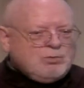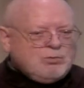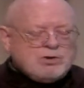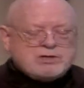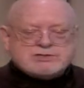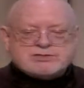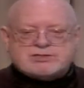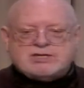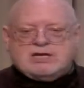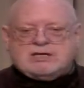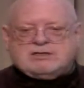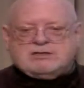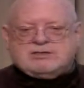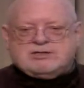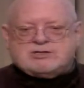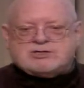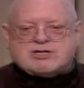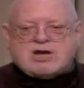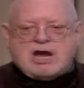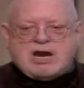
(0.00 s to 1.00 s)
was that
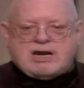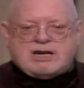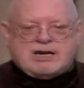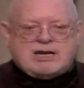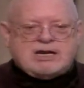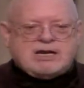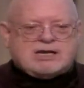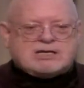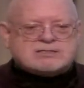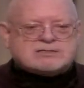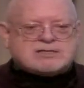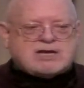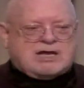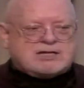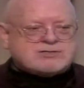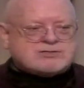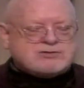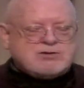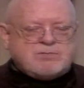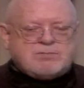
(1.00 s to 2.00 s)
the Cheyenne Indians
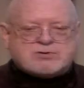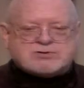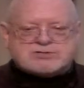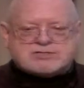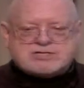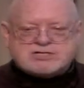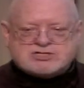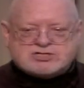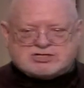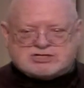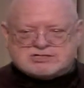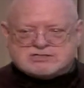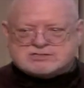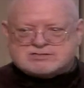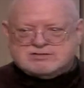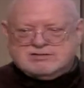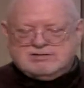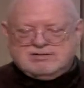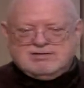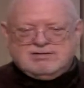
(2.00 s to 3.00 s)
had
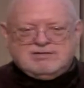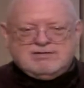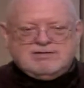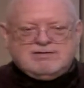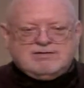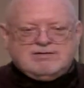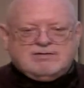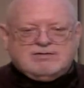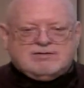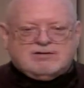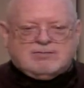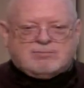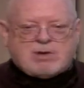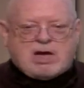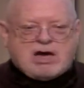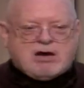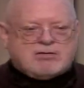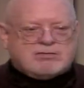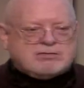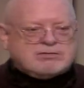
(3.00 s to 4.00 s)
superstitions
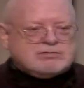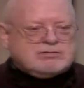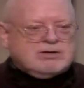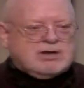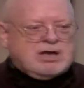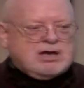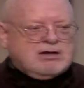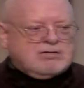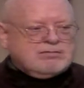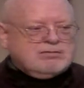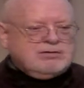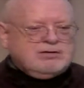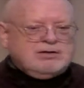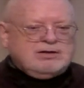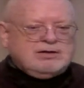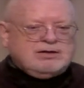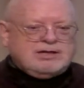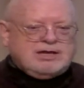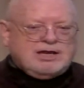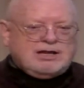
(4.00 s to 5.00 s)
about
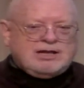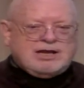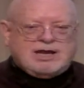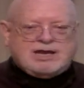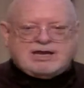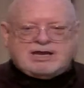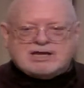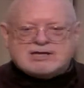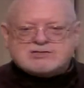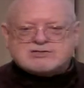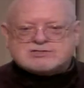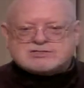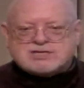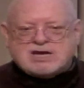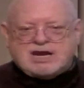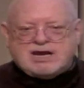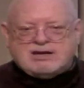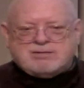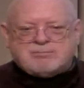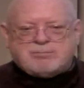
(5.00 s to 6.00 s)
killing
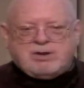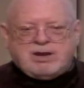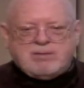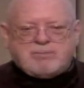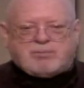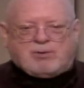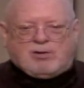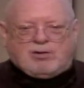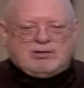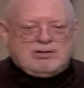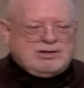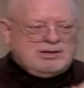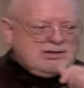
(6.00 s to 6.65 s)
insane people.